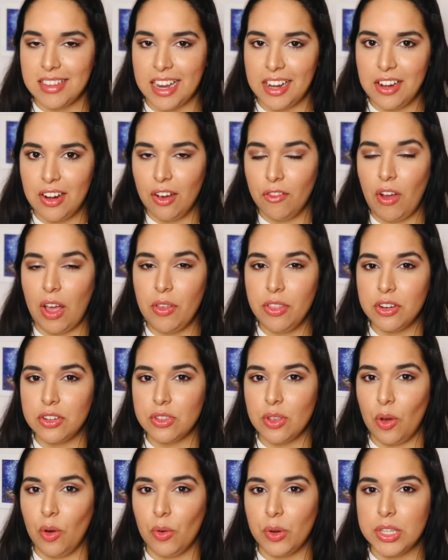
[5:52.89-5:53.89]
I love how
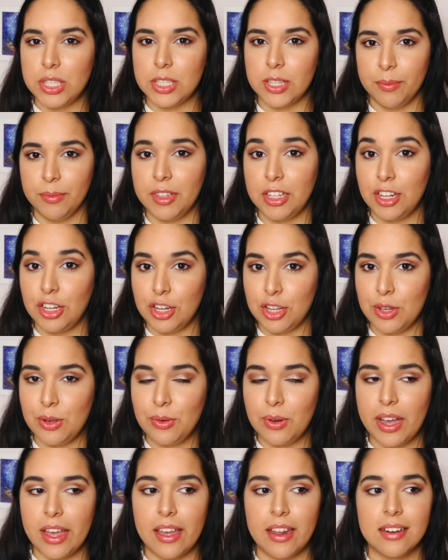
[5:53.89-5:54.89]
there's always something
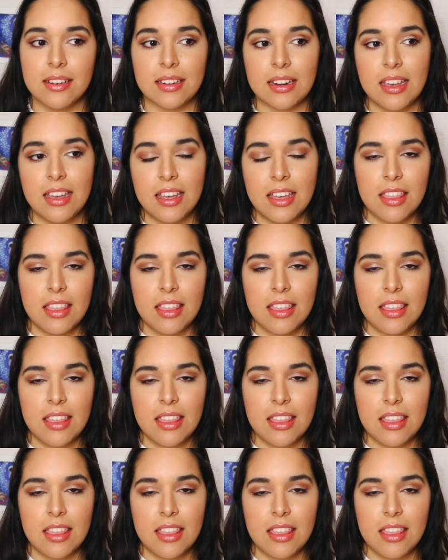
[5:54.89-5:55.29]
new and